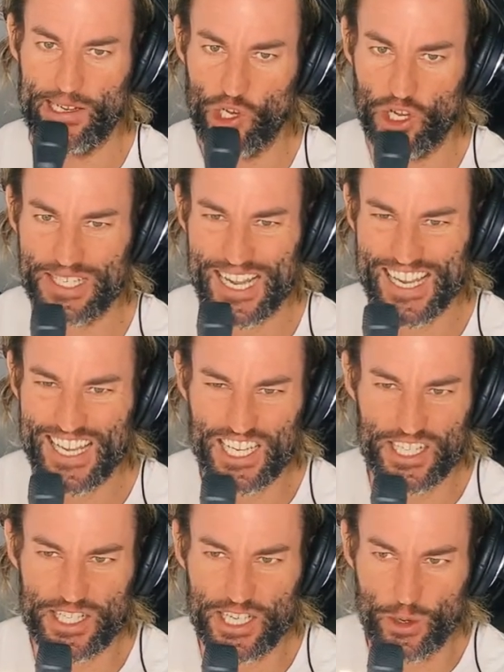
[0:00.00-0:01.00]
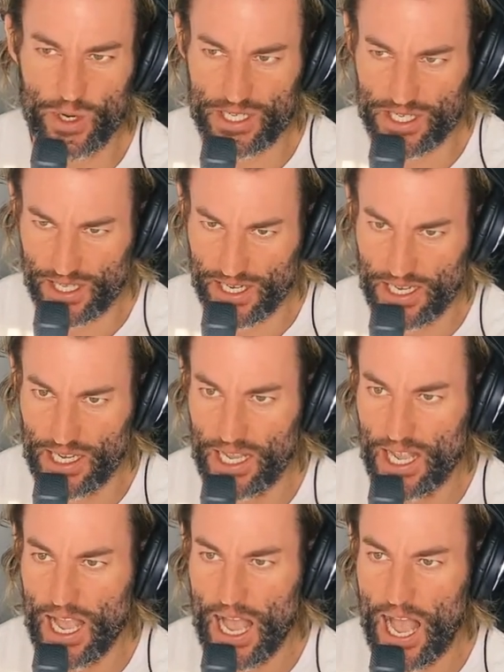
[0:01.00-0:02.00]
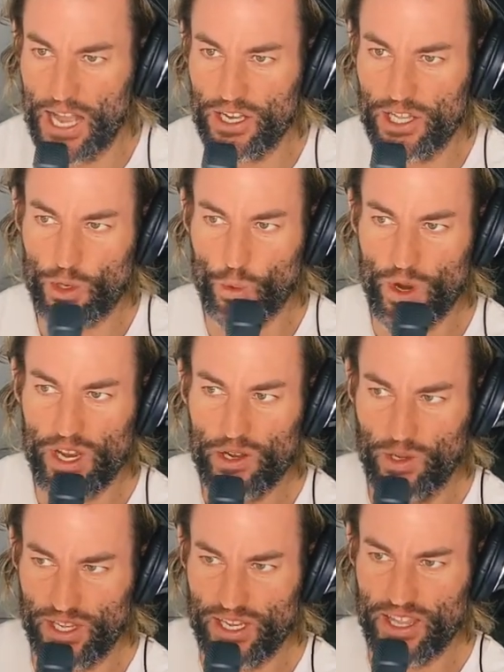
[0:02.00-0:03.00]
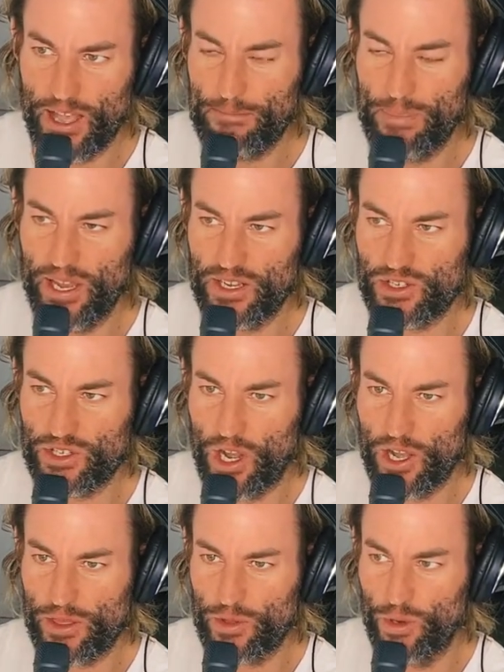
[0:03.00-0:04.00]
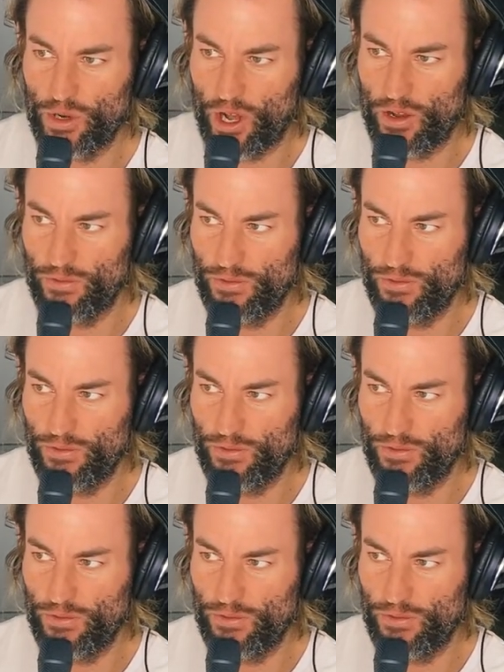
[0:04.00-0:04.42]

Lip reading: and not taking it seriously. Another wrinkle in that pitch I thought